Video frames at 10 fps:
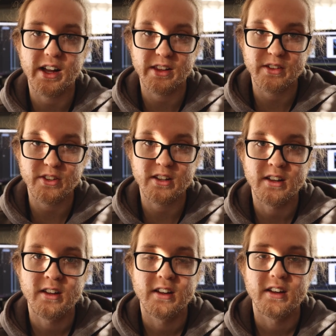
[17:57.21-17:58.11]
I love it,
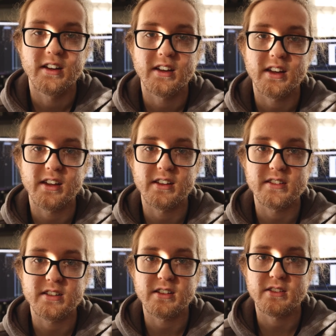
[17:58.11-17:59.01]

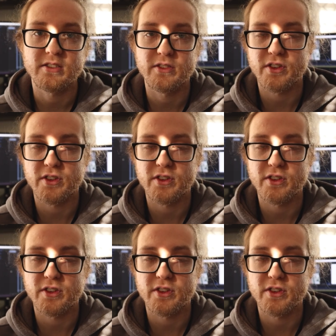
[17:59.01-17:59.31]
and the